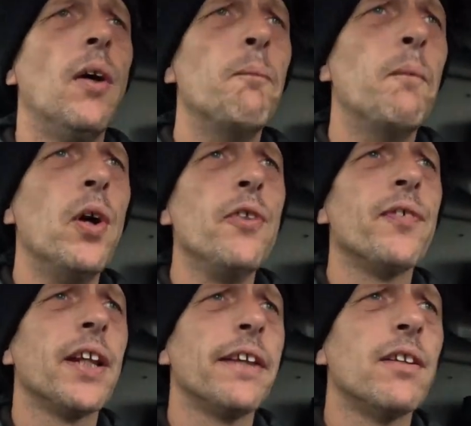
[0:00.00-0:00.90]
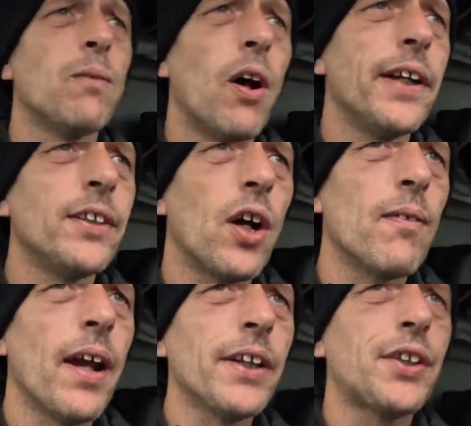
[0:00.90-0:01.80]
moving in the right
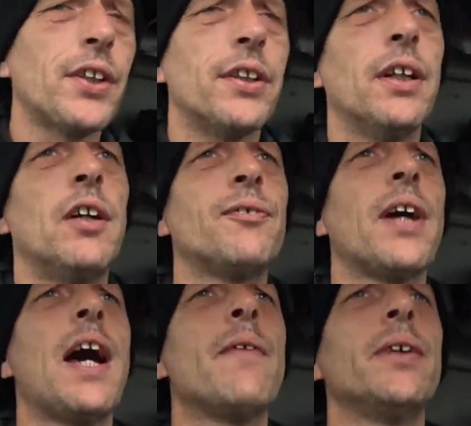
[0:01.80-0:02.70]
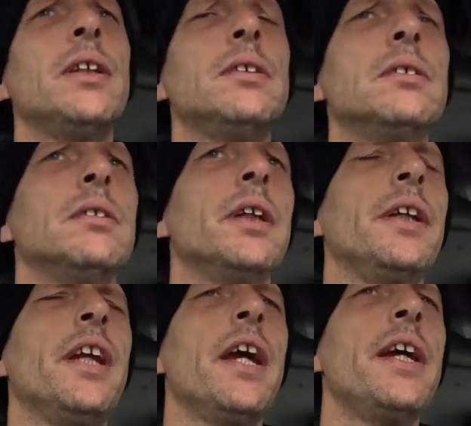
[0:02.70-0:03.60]
direction after having
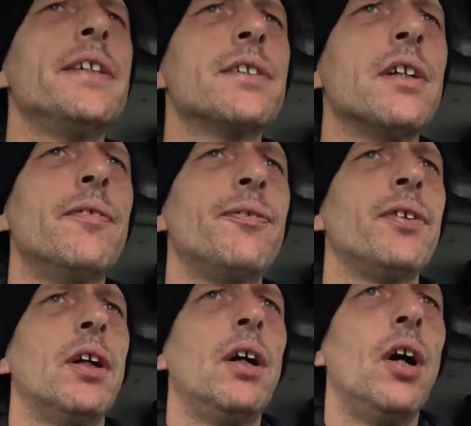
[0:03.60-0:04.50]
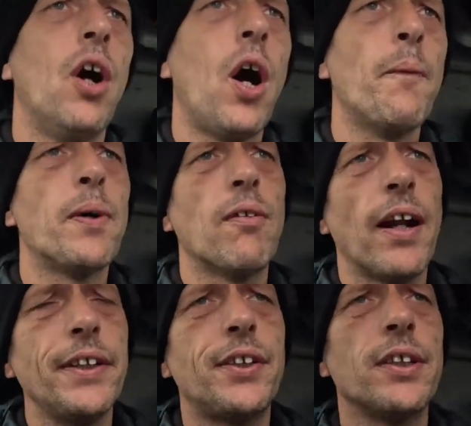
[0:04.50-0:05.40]
years of
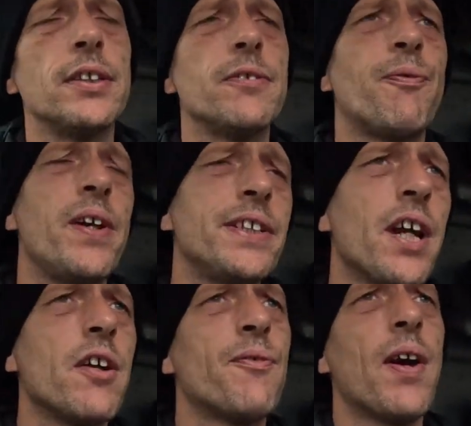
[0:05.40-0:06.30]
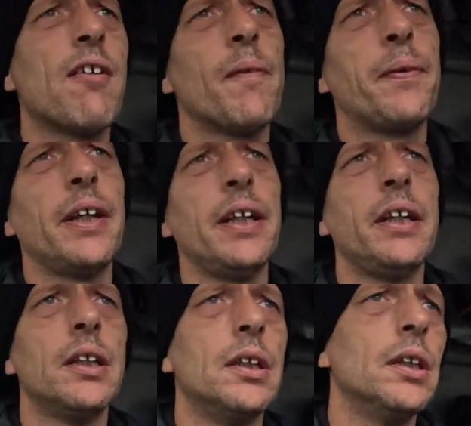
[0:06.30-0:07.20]
operations, physiotherapy,
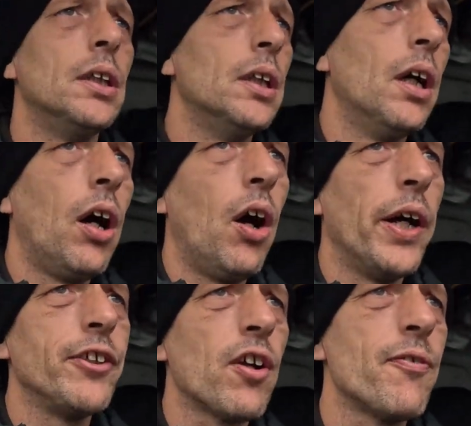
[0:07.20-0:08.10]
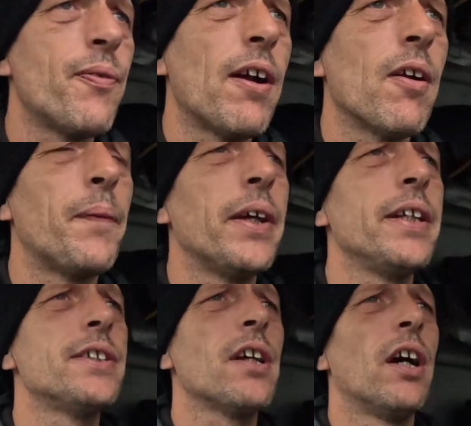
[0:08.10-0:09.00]

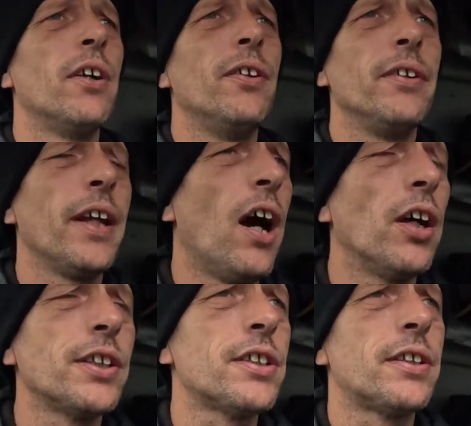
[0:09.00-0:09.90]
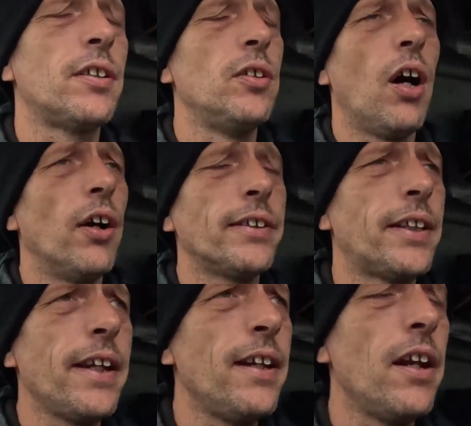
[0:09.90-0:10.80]
hydrotherapy. So yeah, I
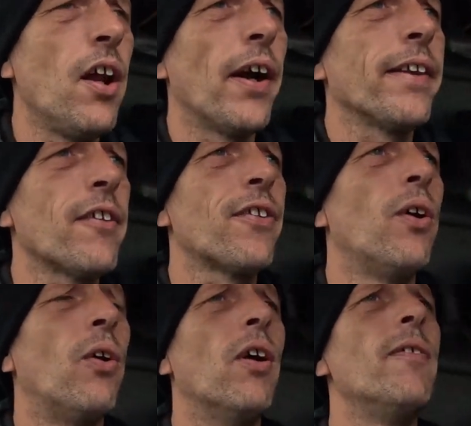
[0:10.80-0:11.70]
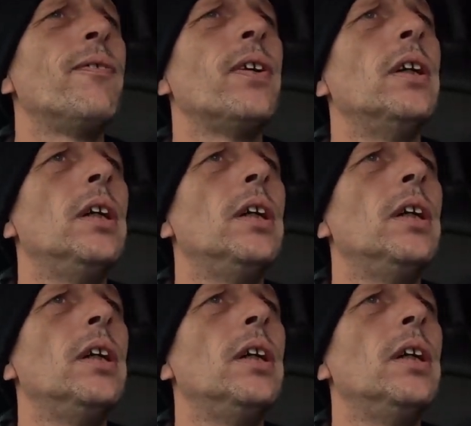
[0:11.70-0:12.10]
didn't like the thought of